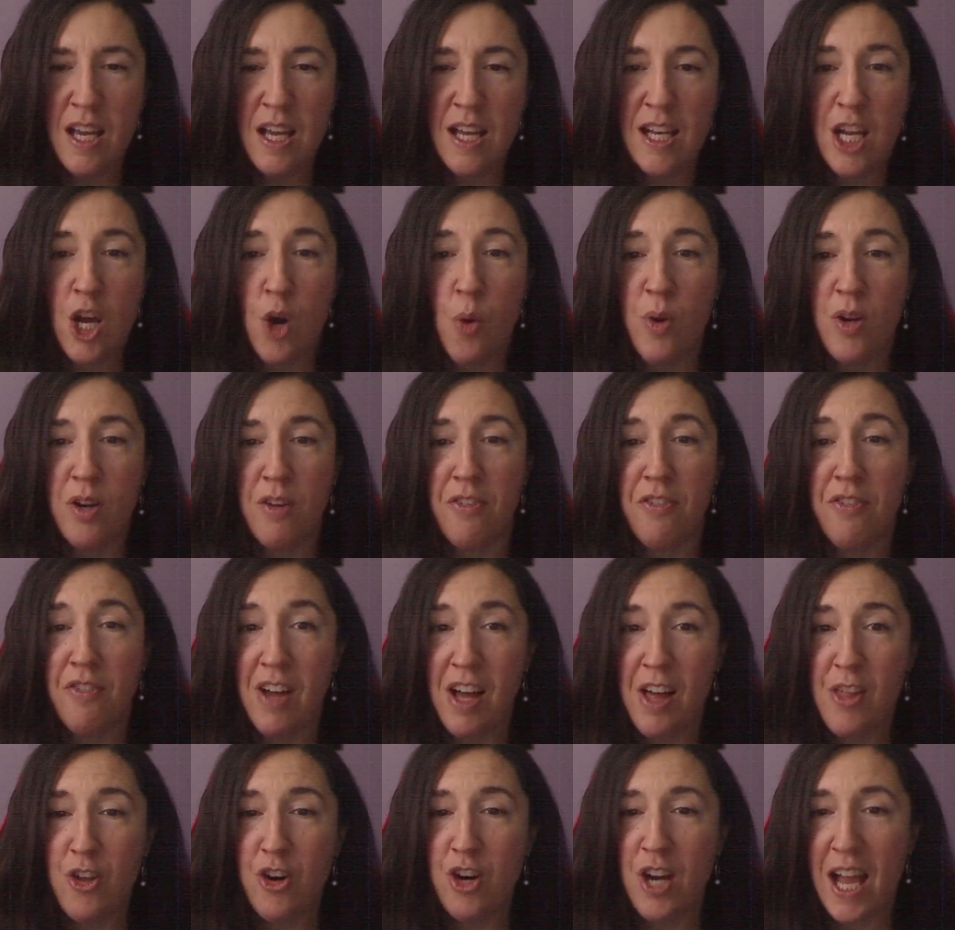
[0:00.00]
Now, when a
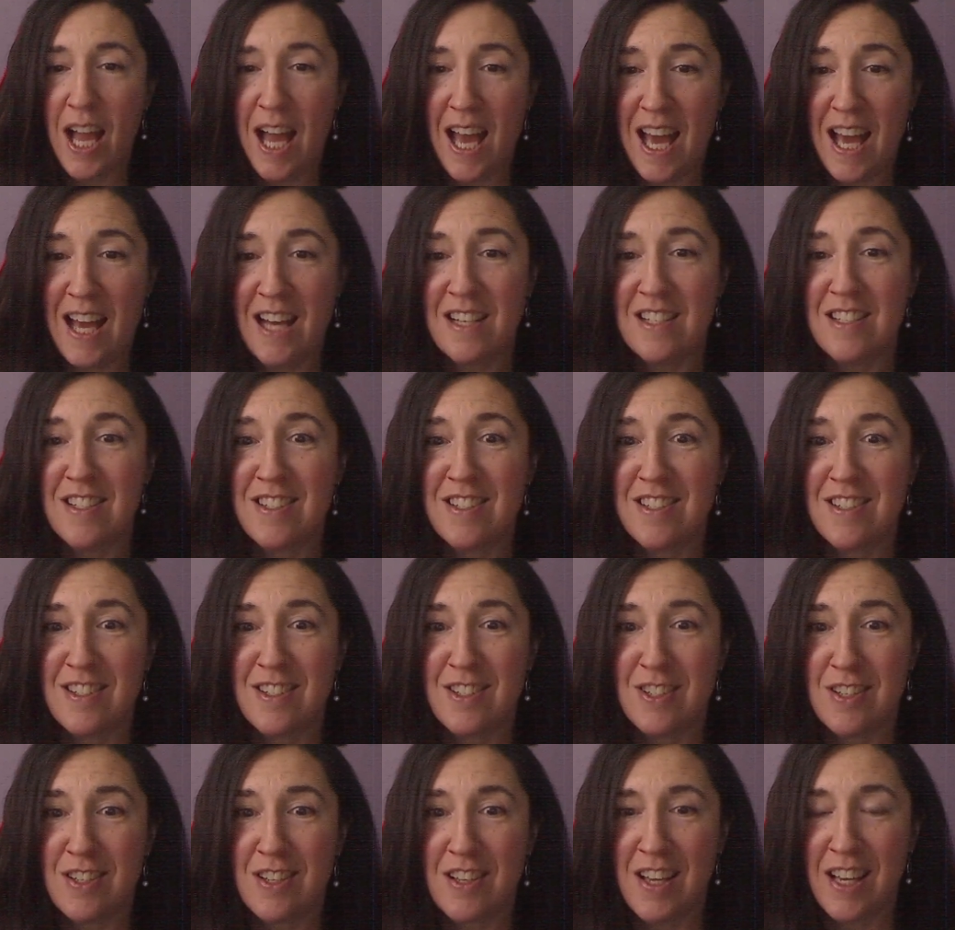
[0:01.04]
father has
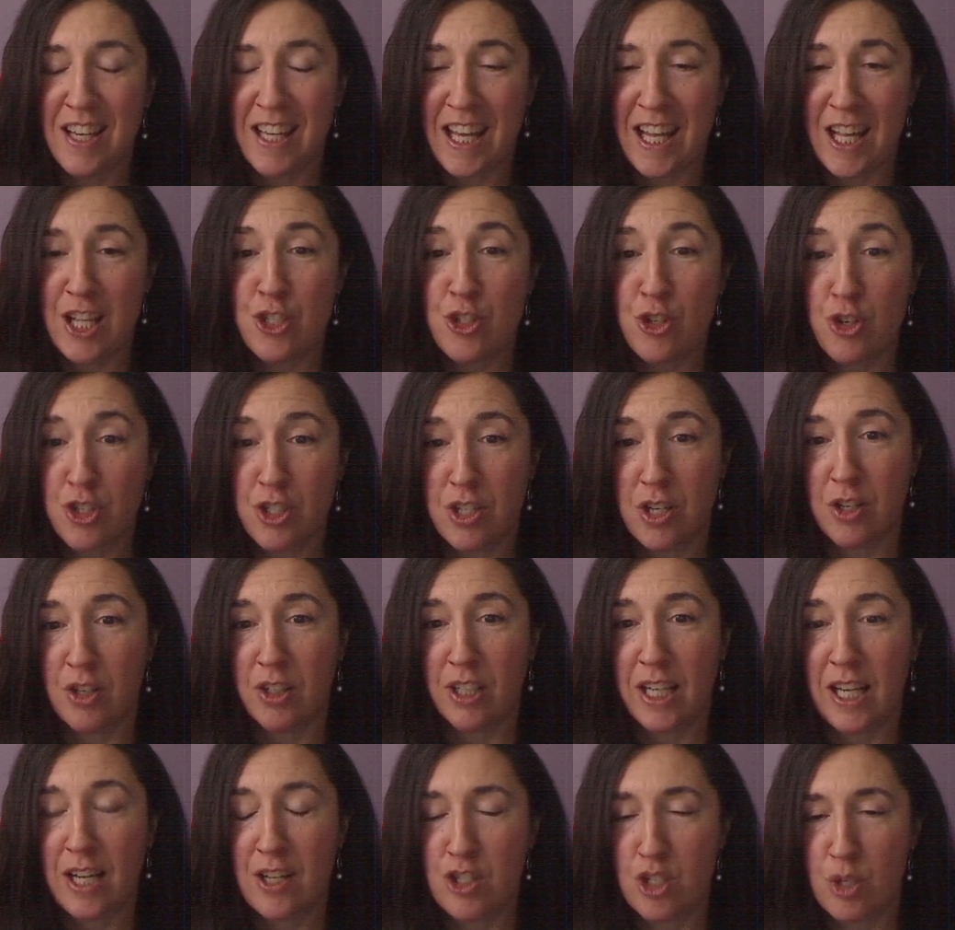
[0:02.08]
a Cancer sun or
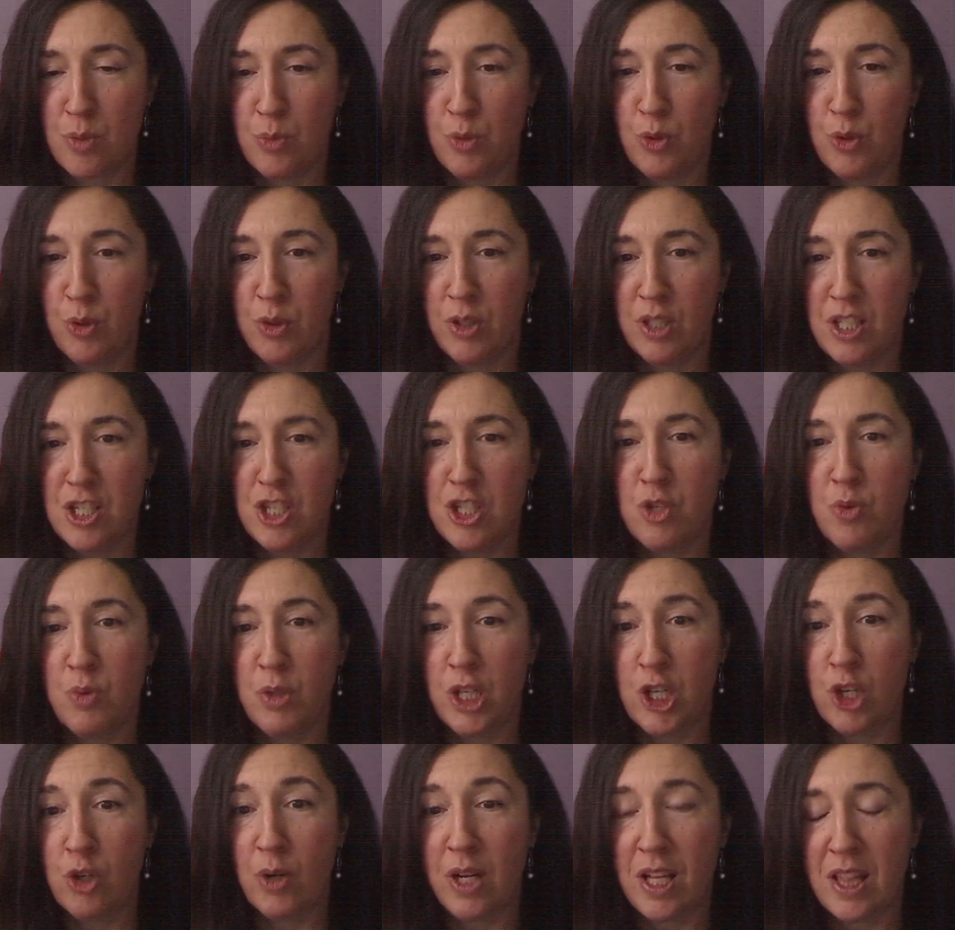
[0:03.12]
Cancer moon, this is a really
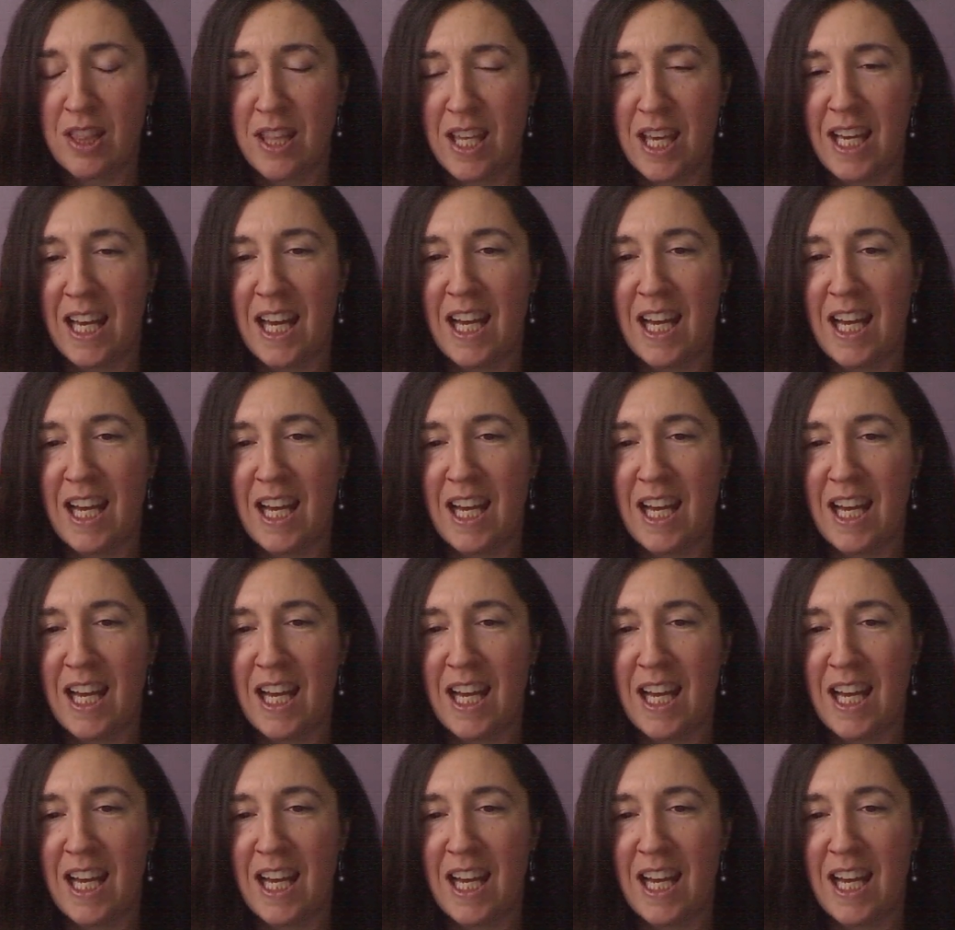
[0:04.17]
great thing.